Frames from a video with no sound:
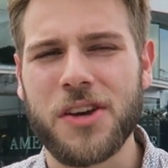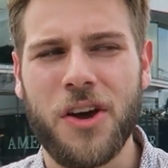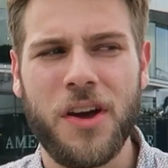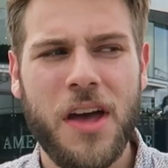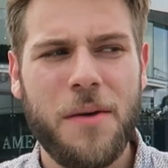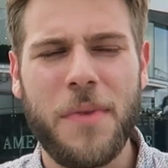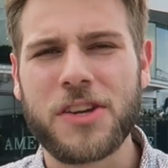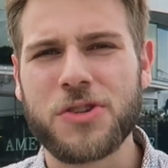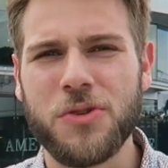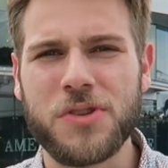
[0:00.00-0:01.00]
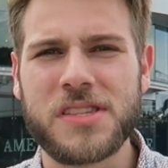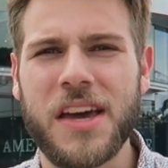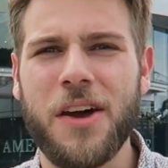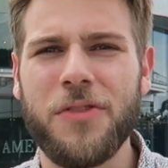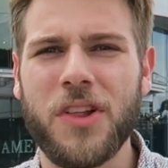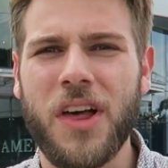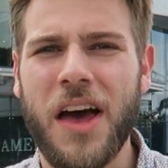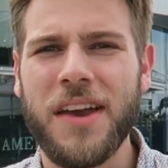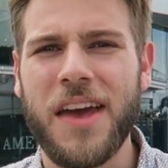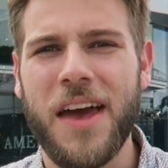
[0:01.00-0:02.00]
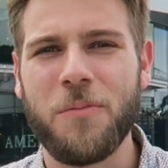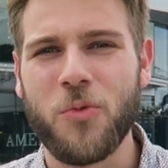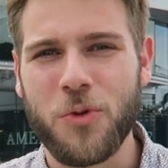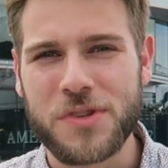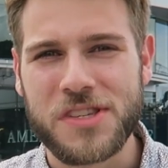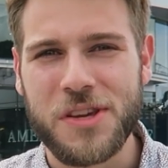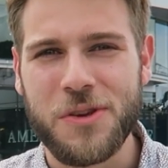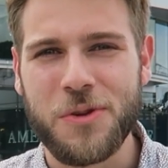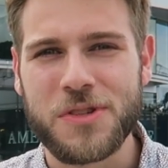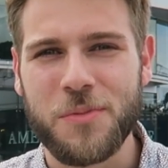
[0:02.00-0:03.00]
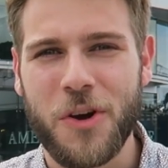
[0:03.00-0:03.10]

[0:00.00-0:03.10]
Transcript: so make sure you stay on the line and we'll see you